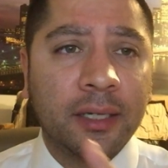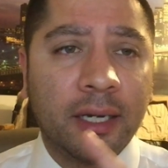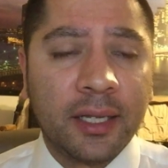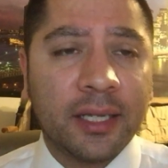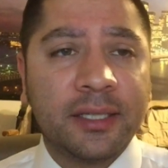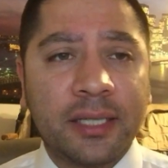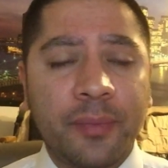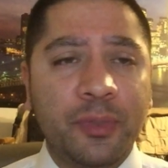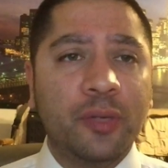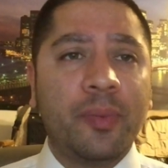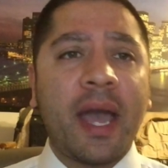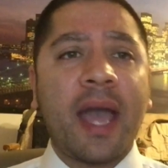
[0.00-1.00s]
I'll accept
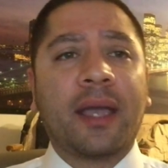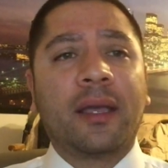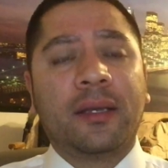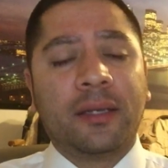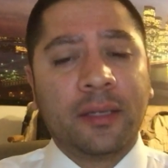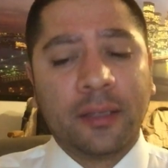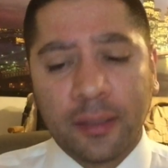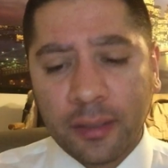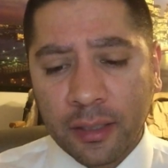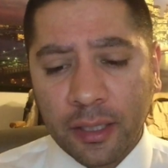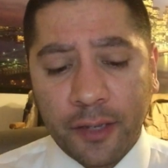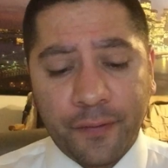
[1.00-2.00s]
you back.
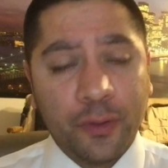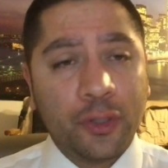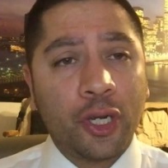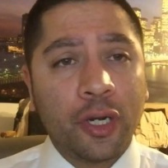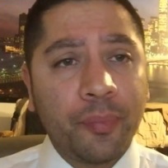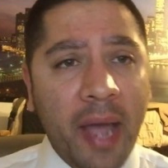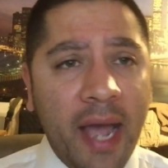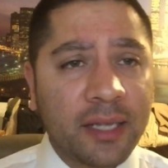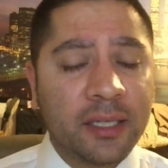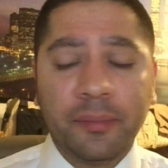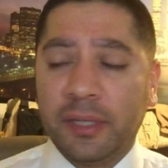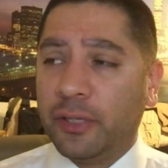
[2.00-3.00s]
If you turn back
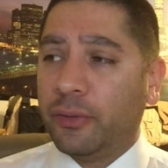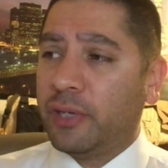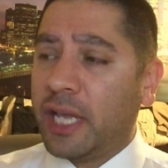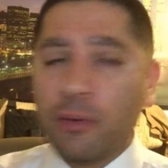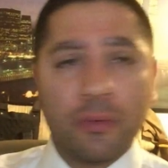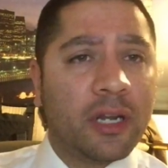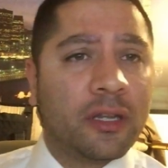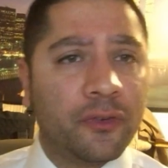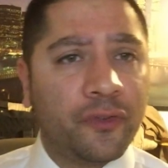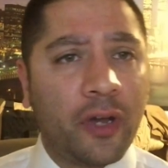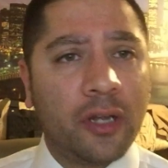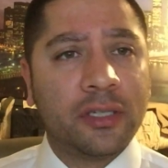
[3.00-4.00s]
to me, get rid of the
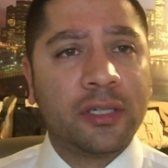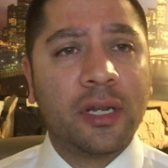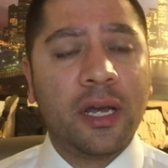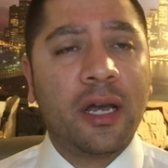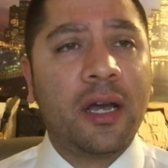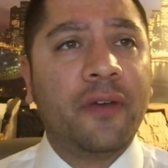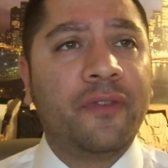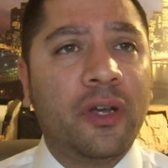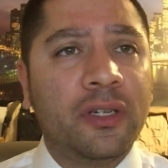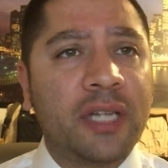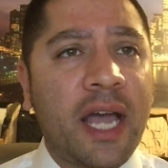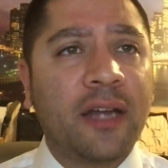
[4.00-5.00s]
false uh,
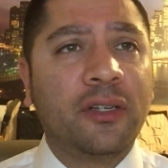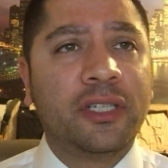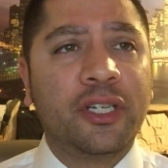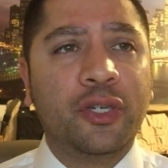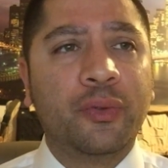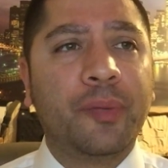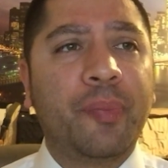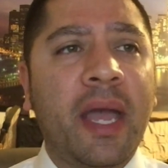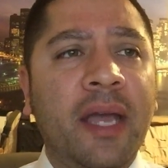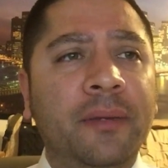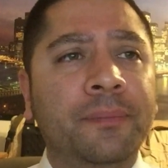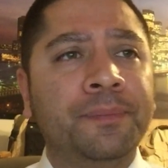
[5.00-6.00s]
false idols and you
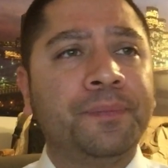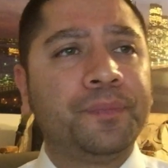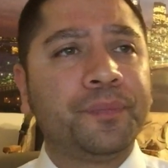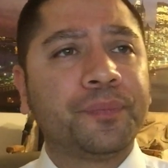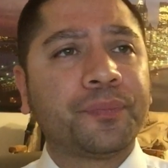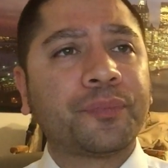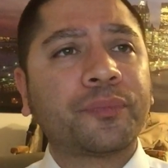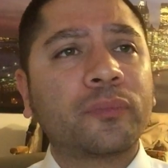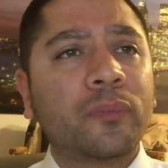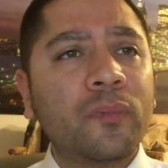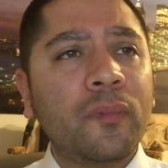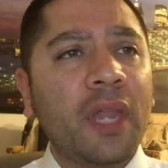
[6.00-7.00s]
repent.
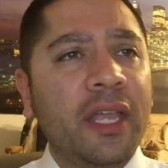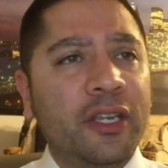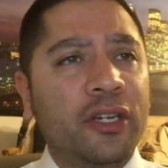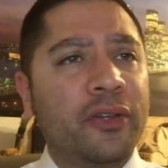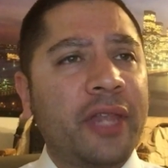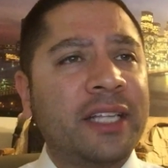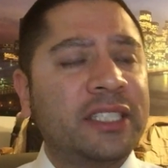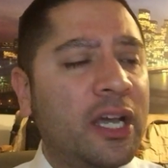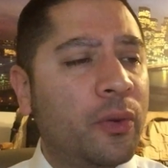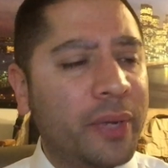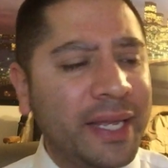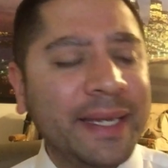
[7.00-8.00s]
And you know that's
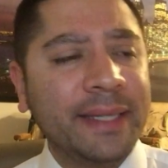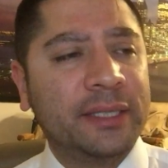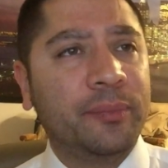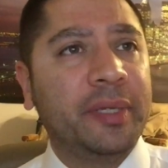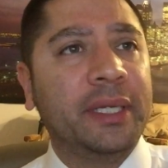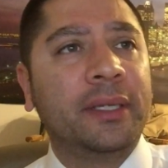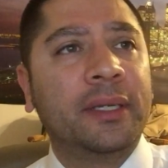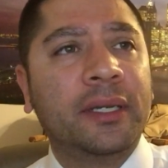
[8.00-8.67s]
how we need to be.